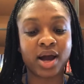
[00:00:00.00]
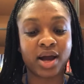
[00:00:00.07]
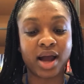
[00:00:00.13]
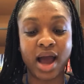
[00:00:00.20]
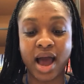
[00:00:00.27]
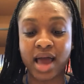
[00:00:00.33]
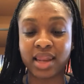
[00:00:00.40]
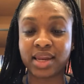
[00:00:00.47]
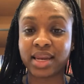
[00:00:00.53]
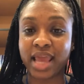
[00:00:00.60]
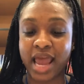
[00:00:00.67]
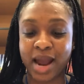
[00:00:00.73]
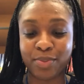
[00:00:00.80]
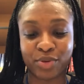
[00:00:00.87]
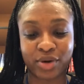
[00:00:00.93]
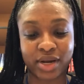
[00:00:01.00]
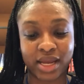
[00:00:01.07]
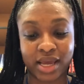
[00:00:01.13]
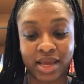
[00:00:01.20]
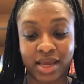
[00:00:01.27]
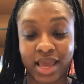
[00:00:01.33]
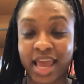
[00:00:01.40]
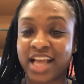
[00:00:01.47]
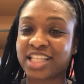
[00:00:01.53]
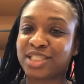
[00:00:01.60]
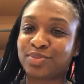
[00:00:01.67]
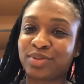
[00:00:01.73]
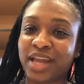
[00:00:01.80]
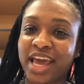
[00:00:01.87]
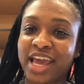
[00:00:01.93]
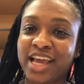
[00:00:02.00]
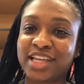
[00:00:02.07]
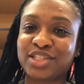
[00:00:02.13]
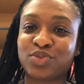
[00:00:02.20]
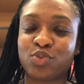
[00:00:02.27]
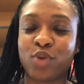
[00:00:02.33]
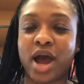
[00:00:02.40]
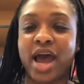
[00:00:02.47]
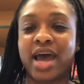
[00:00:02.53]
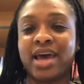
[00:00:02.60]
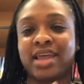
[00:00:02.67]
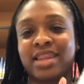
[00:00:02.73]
Colin Kaepernick explains why.